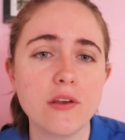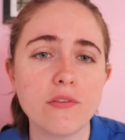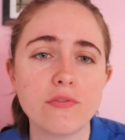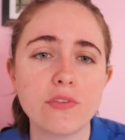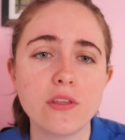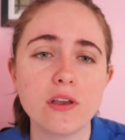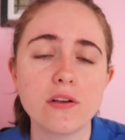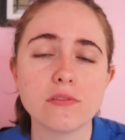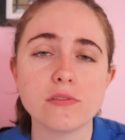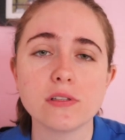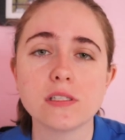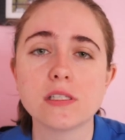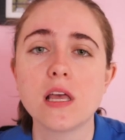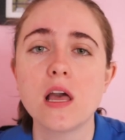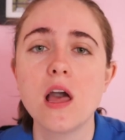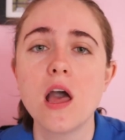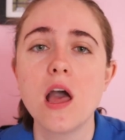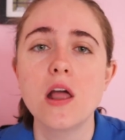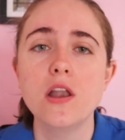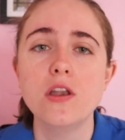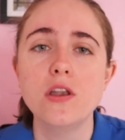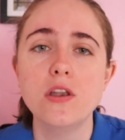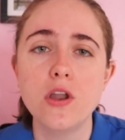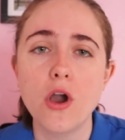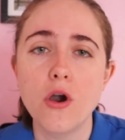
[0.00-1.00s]
If there was
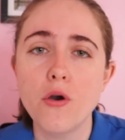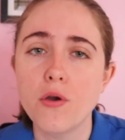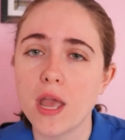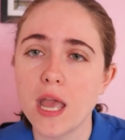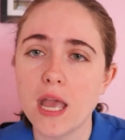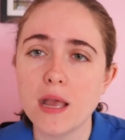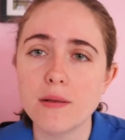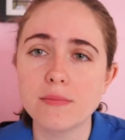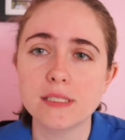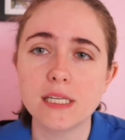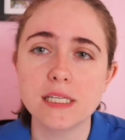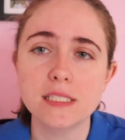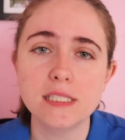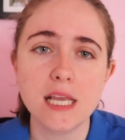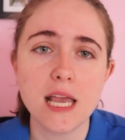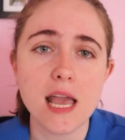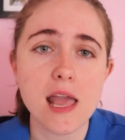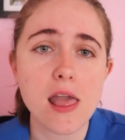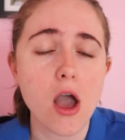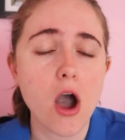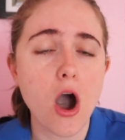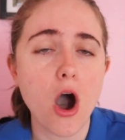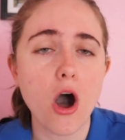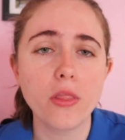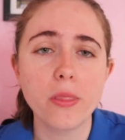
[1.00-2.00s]
no games that
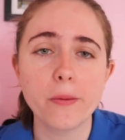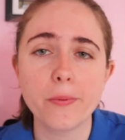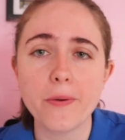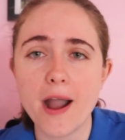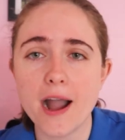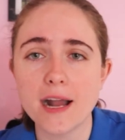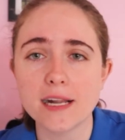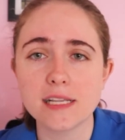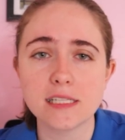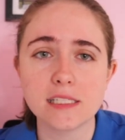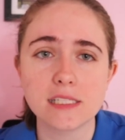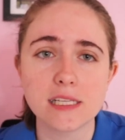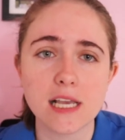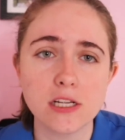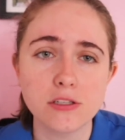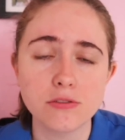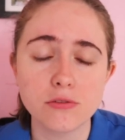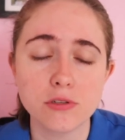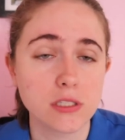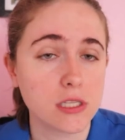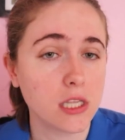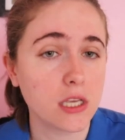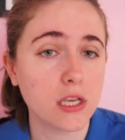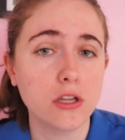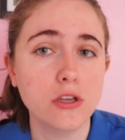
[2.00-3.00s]
day, all the practice
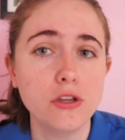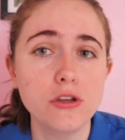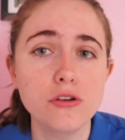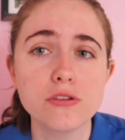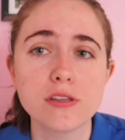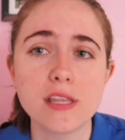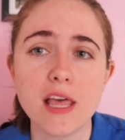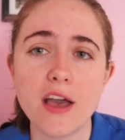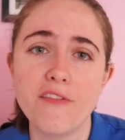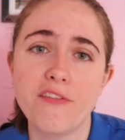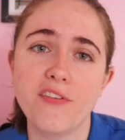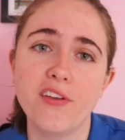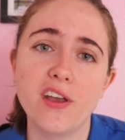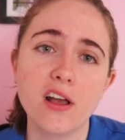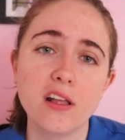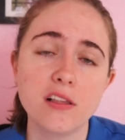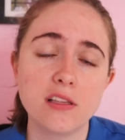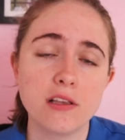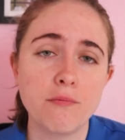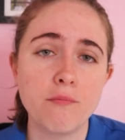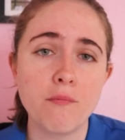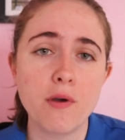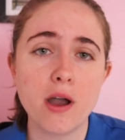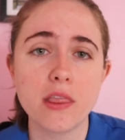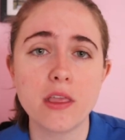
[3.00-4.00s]
schedules, they could use that field,
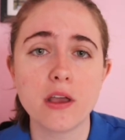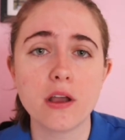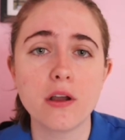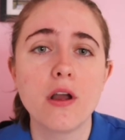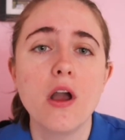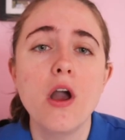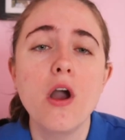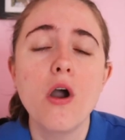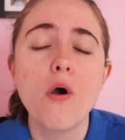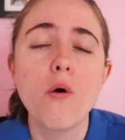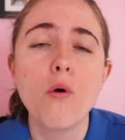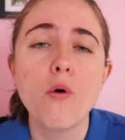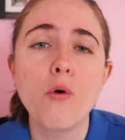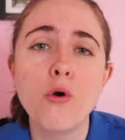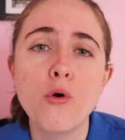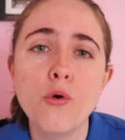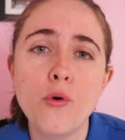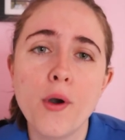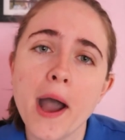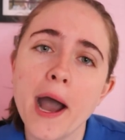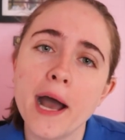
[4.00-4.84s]
and whether who